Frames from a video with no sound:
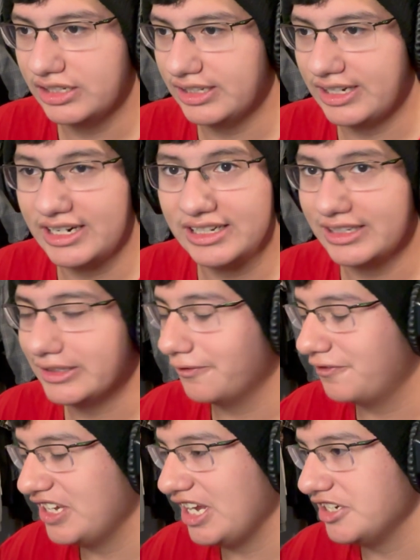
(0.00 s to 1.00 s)
kind of like the
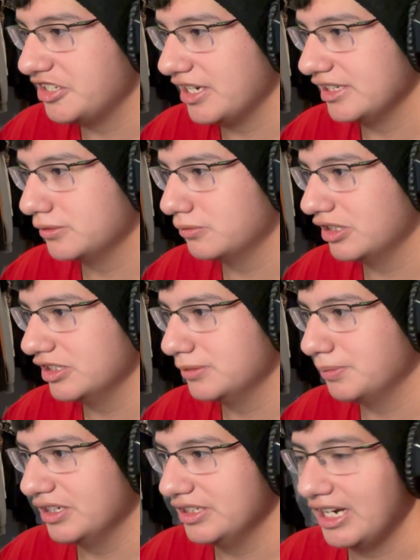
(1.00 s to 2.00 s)
VHS ones,
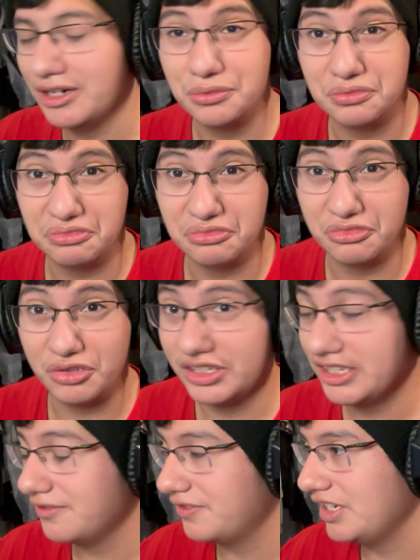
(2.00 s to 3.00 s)
but not
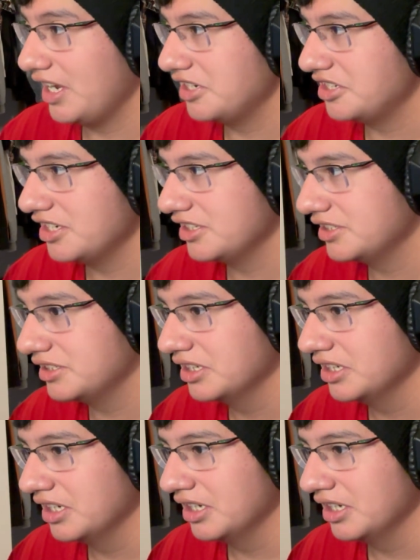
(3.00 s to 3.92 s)
really VHS.